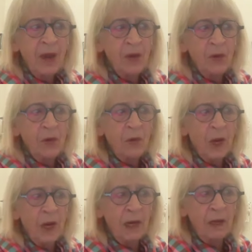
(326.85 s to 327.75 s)
who
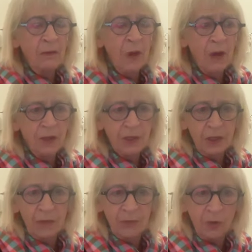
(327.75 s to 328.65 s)
wrote
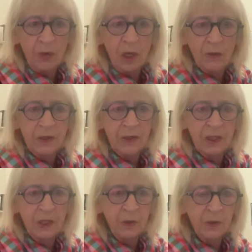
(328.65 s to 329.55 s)
a book on
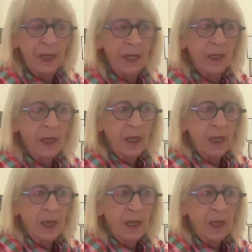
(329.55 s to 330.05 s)
St Kilda